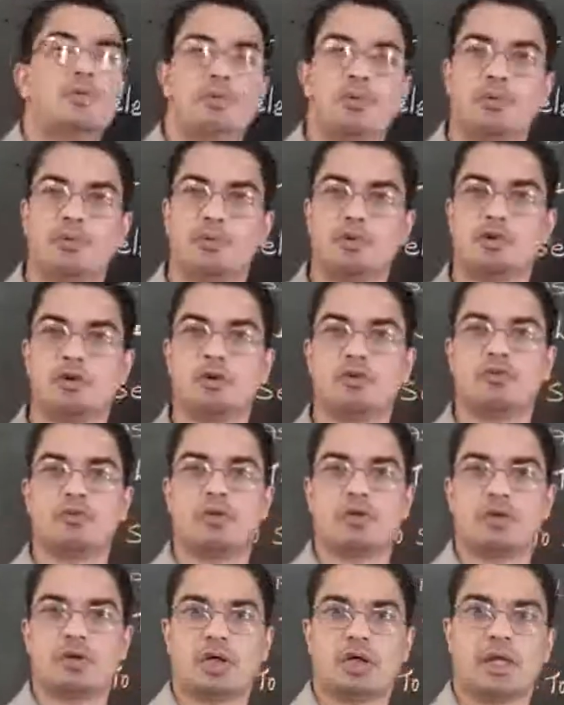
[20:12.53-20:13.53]
people go
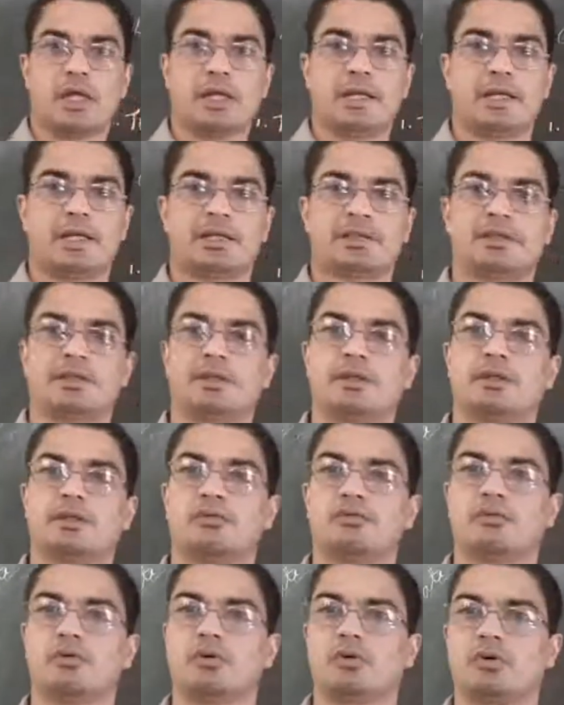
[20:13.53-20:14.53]
for election
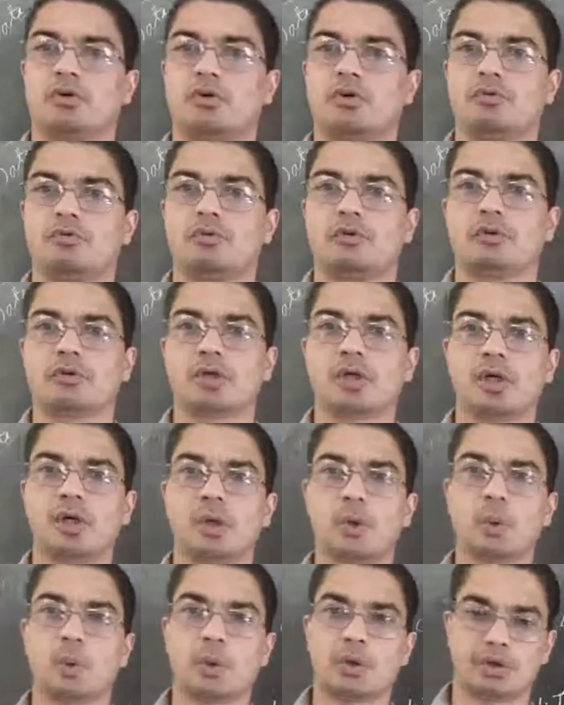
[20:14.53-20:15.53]
or go for
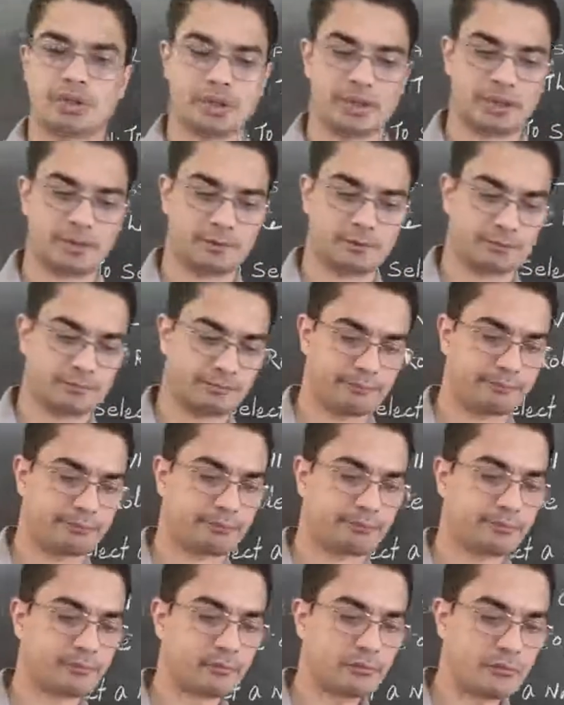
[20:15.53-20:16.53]
voting.
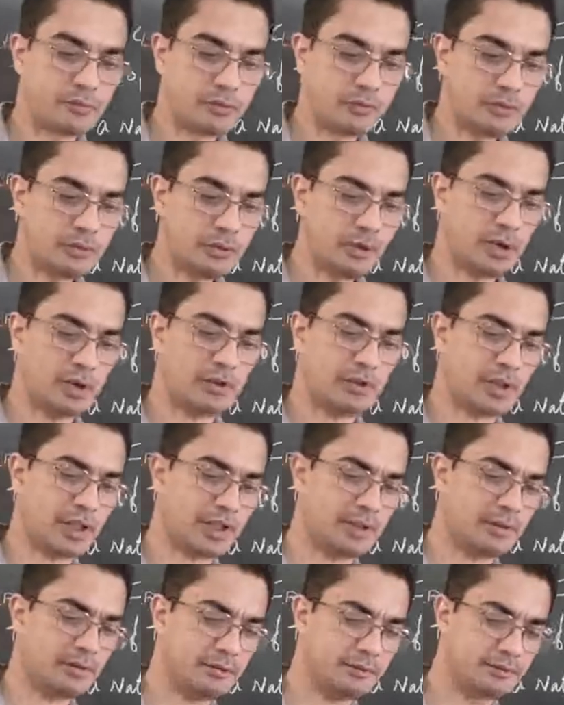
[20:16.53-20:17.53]

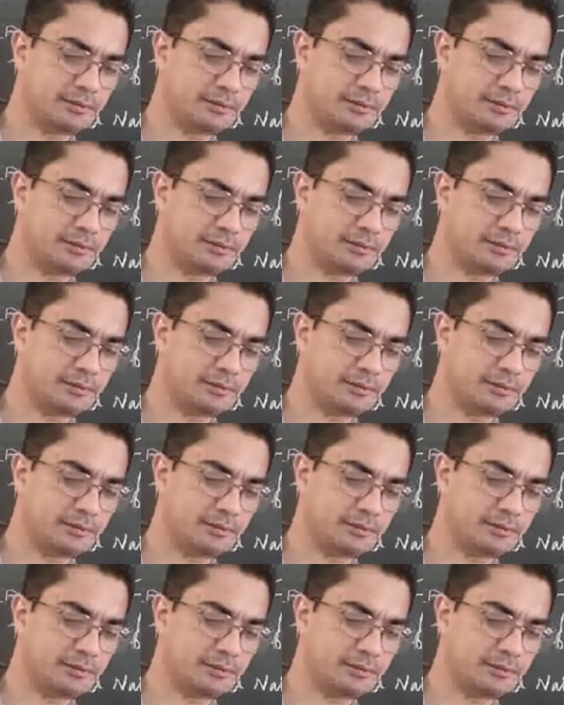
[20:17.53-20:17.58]
Then